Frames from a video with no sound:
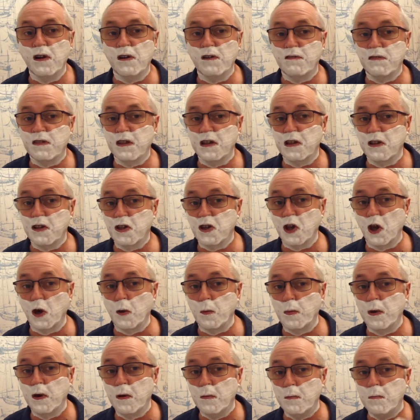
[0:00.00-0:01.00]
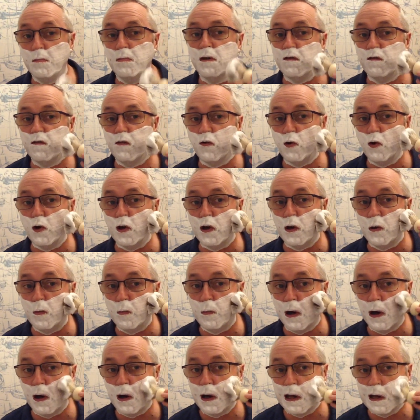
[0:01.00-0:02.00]
of this soap before you
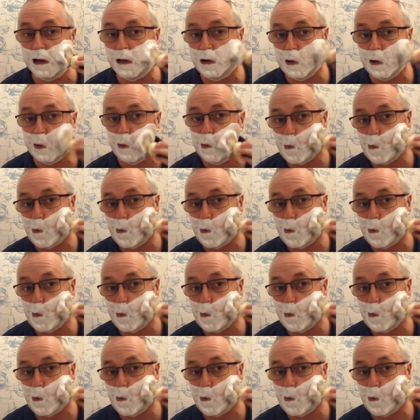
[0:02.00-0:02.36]
buy it.